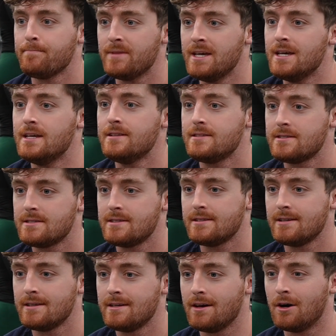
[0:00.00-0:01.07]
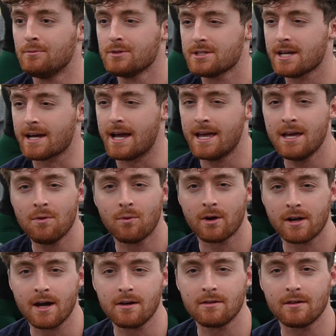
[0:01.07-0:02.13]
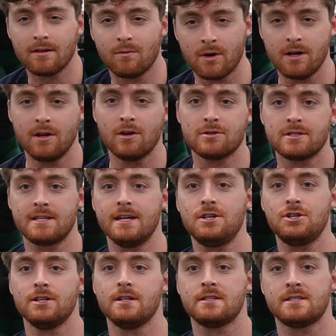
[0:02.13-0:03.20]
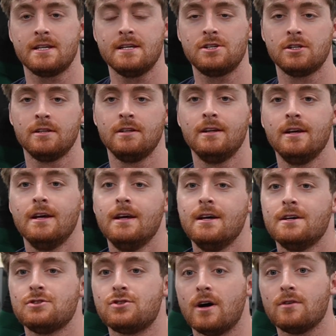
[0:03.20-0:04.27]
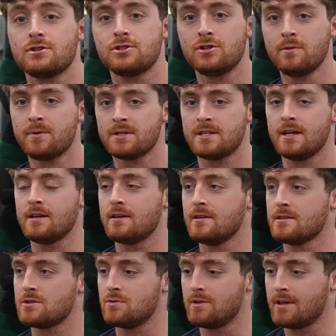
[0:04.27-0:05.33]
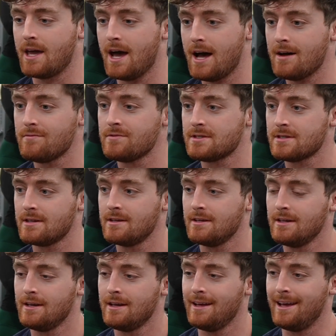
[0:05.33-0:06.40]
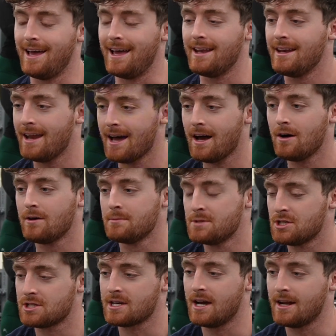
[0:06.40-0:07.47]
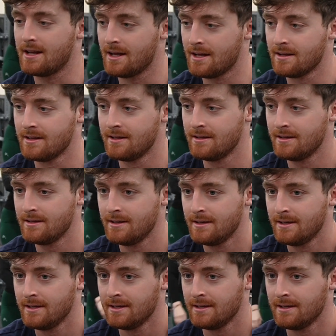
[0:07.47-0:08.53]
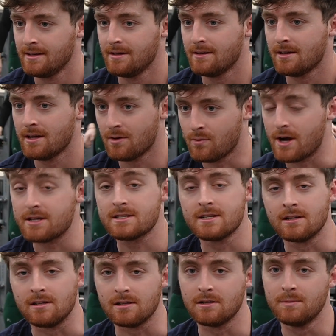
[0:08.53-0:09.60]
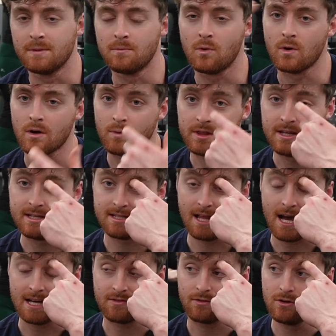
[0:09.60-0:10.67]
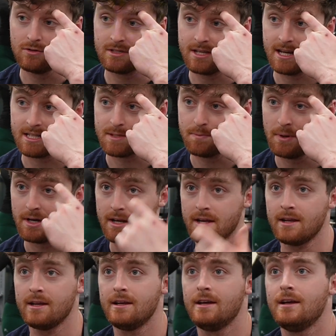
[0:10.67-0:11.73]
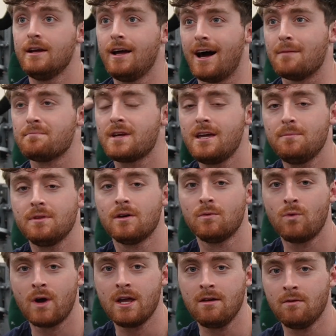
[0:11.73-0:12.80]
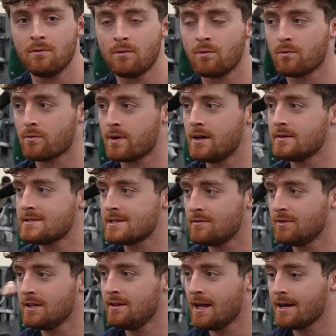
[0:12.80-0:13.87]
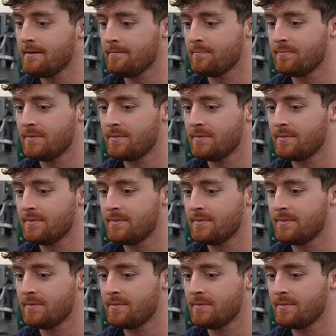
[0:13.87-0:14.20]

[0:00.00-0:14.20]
it's almost like a HIIT workout where you go station to station. So I was supersetting this with calves, and now I'm just kind of resting a little bit more with these last few sets, but I'm keeping the weight relatively light,